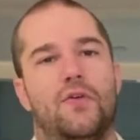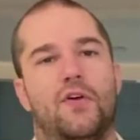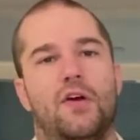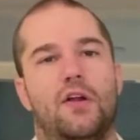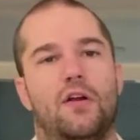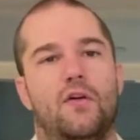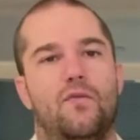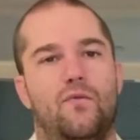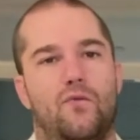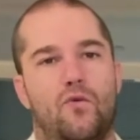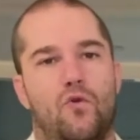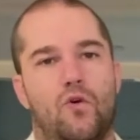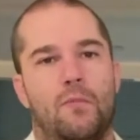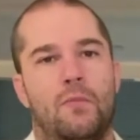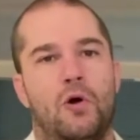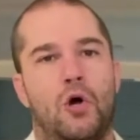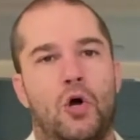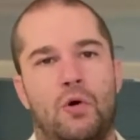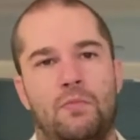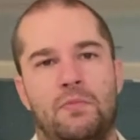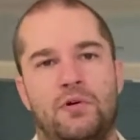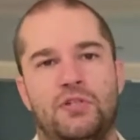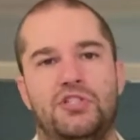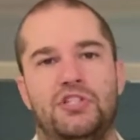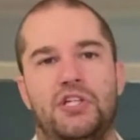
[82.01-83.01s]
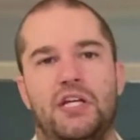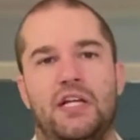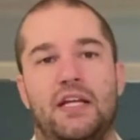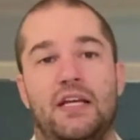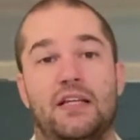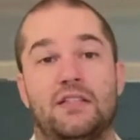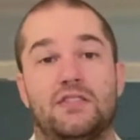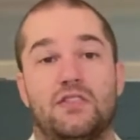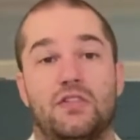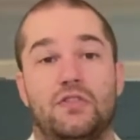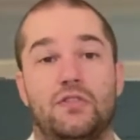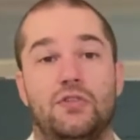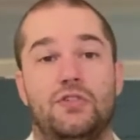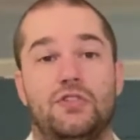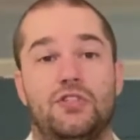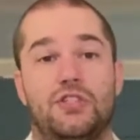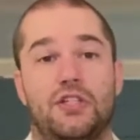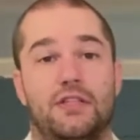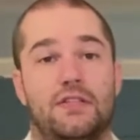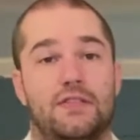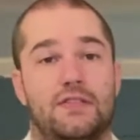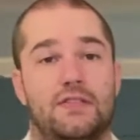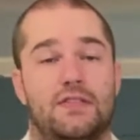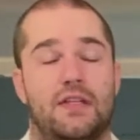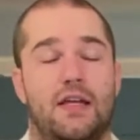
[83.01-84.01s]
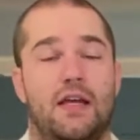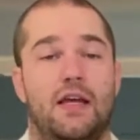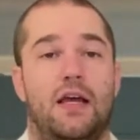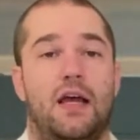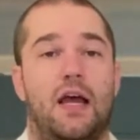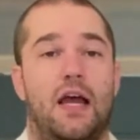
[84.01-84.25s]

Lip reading: they're going to form homogeneous solutions.